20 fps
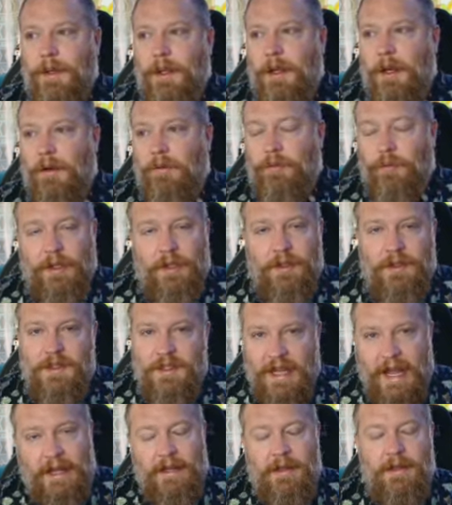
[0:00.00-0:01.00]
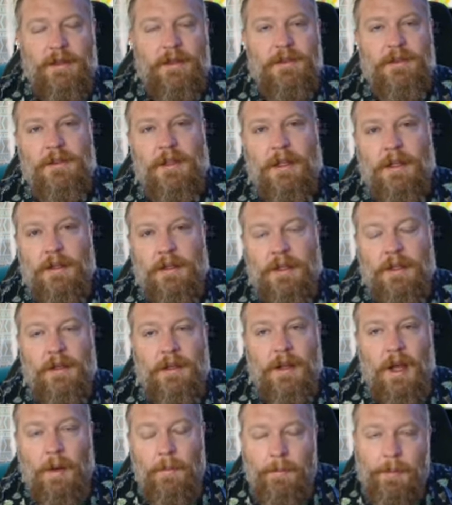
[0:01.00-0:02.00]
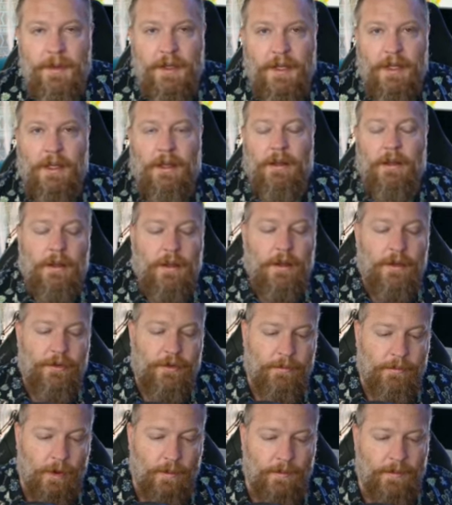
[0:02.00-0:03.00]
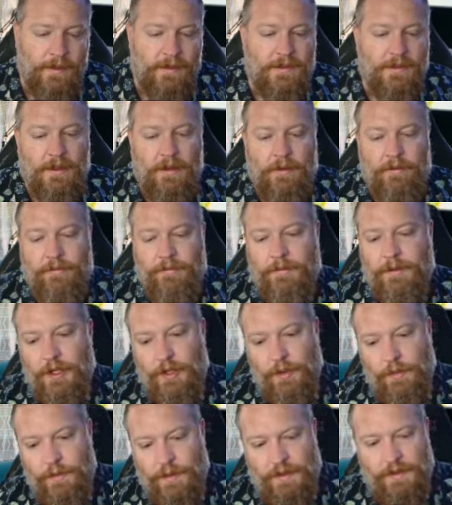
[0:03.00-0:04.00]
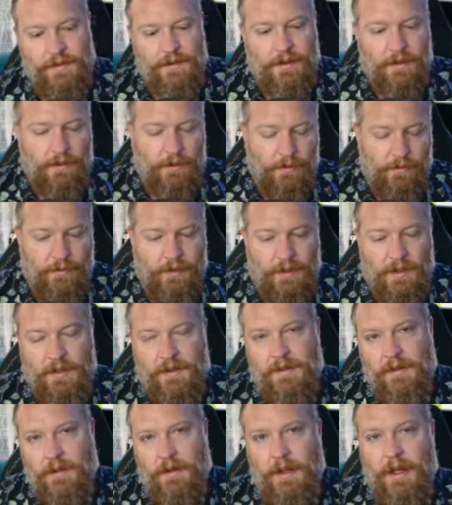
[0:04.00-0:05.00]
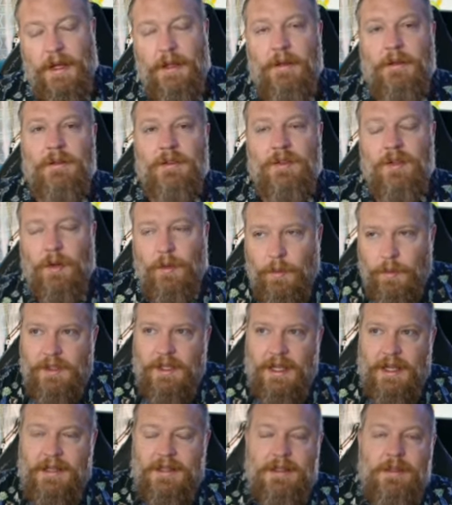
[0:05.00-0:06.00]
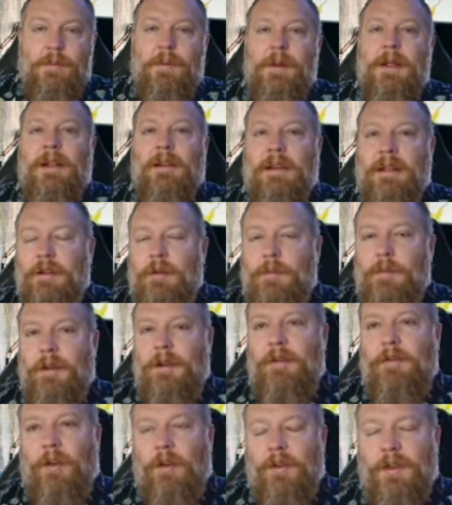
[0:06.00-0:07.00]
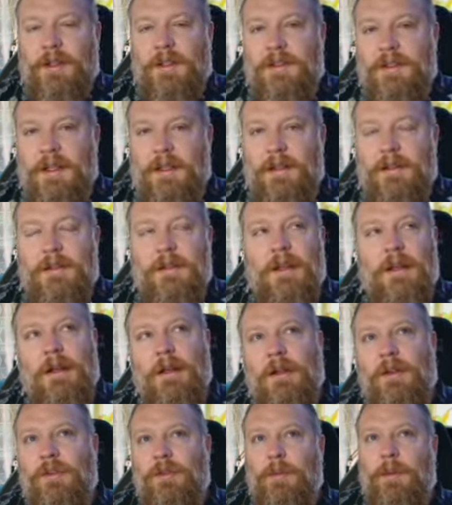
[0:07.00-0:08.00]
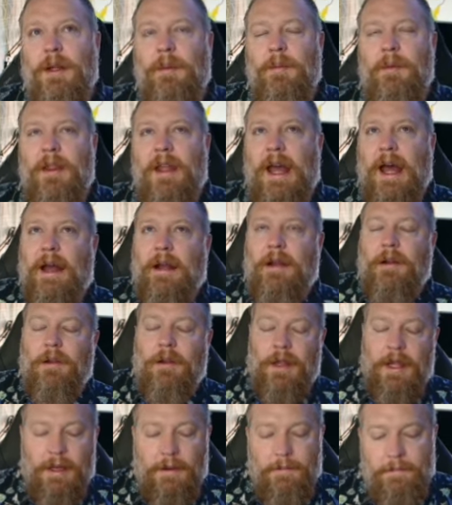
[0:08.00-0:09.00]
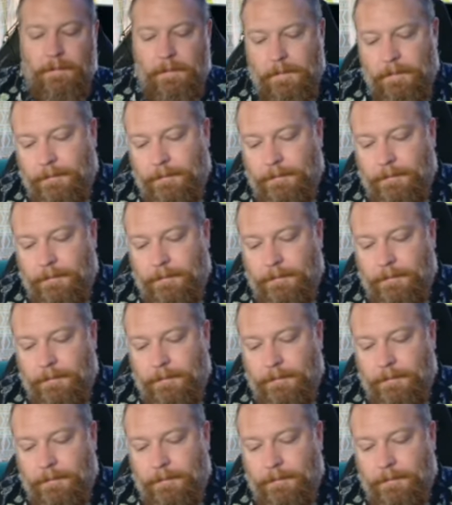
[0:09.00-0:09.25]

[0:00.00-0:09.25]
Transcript: of real sadness that accompany the moments of cuteness and goofiness and all that. Star Wars has to be a little bit of all these things. So when we come to The Acolyte,